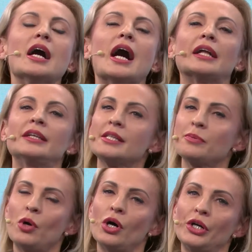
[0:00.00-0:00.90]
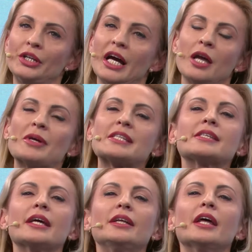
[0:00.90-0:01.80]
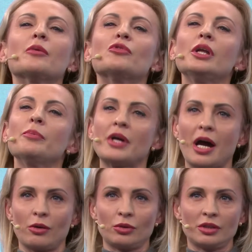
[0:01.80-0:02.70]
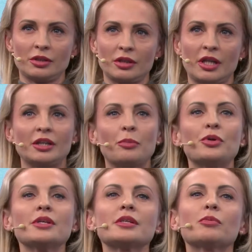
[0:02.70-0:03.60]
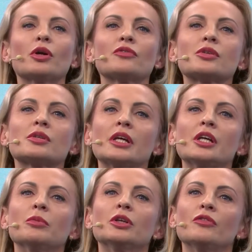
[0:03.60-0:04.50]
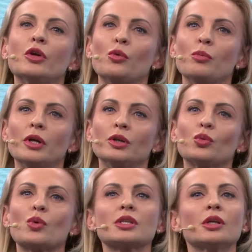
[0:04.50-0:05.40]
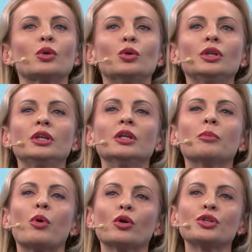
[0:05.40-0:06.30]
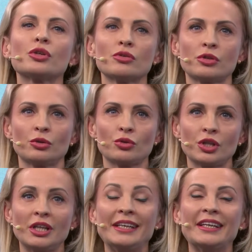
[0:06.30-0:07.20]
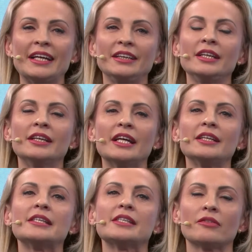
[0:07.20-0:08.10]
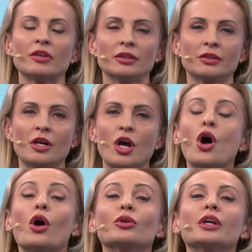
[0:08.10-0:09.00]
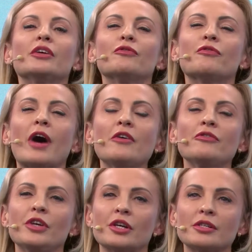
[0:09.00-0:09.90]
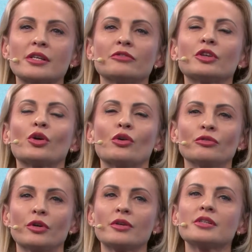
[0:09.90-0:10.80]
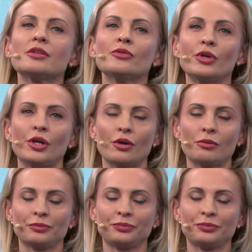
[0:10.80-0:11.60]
At this point, I must say that I'm really proud that the principle of sustainable development was included in the Polish Constitution in 1997, already 5 years after conference in Rio.